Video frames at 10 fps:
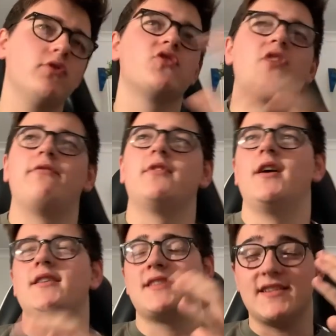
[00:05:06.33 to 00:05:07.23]
to the traffic
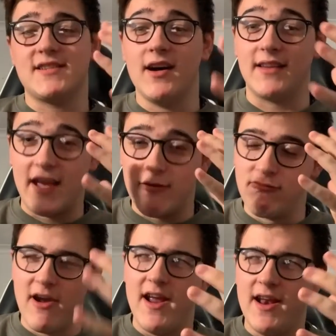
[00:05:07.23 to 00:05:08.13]
lights, and it started getting
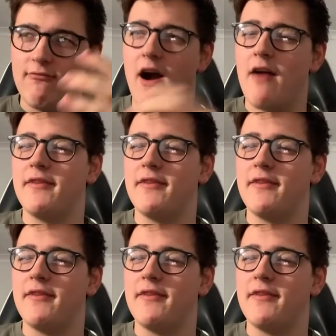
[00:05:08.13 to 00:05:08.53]
really rough.